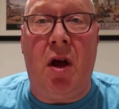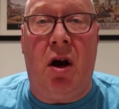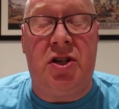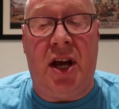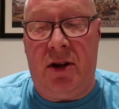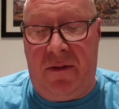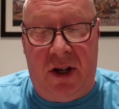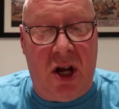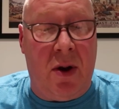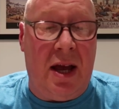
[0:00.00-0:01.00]
Like I say, if
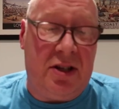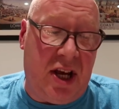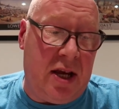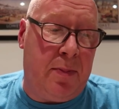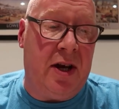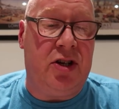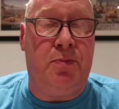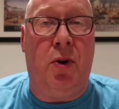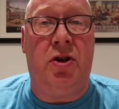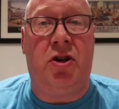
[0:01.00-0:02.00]
you do it, take your
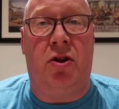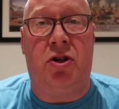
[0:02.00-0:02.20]
pictures, put it